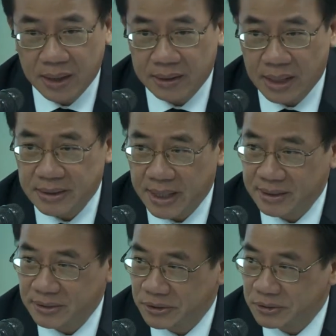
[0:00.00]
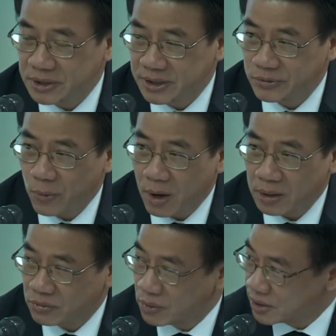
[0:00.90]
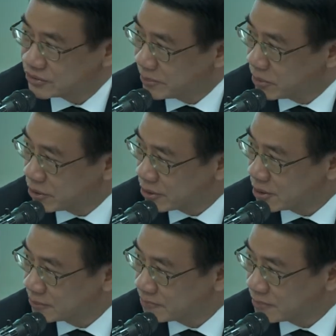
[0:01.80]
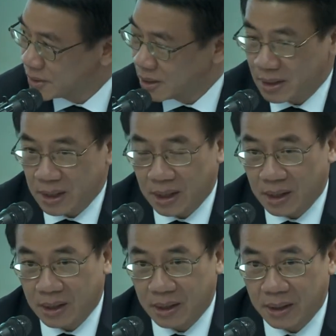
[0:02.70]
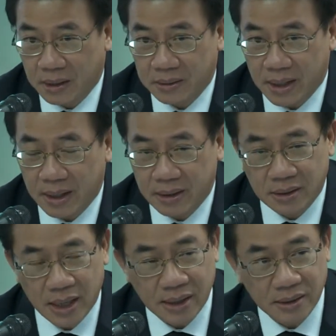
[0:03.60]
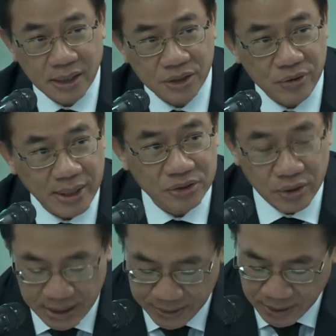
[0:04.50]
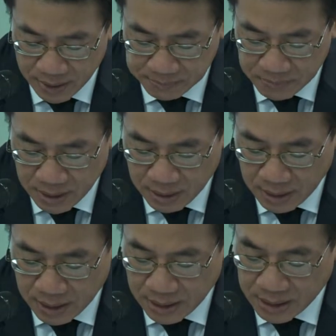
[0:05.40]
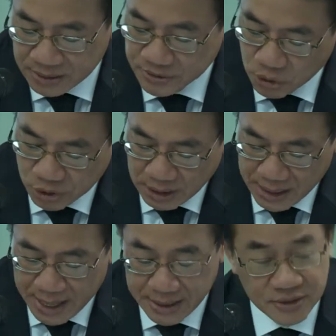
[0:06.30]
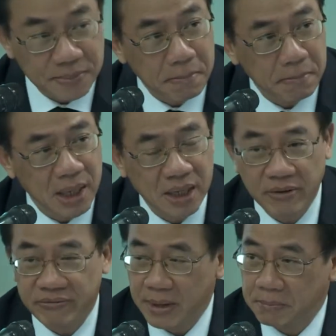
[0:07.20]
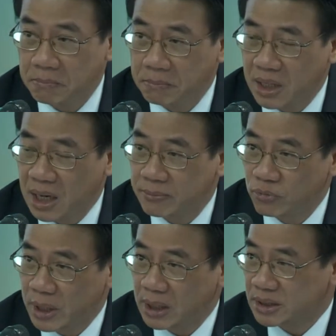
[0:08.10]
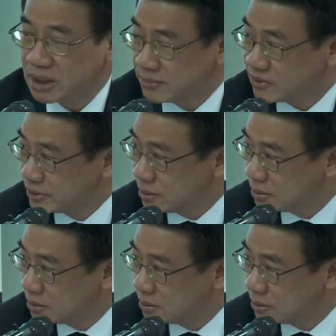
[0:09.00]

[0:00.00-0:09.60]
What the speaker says: they tend to just walk across the border. They trade together, they socialize. Many of them become relatives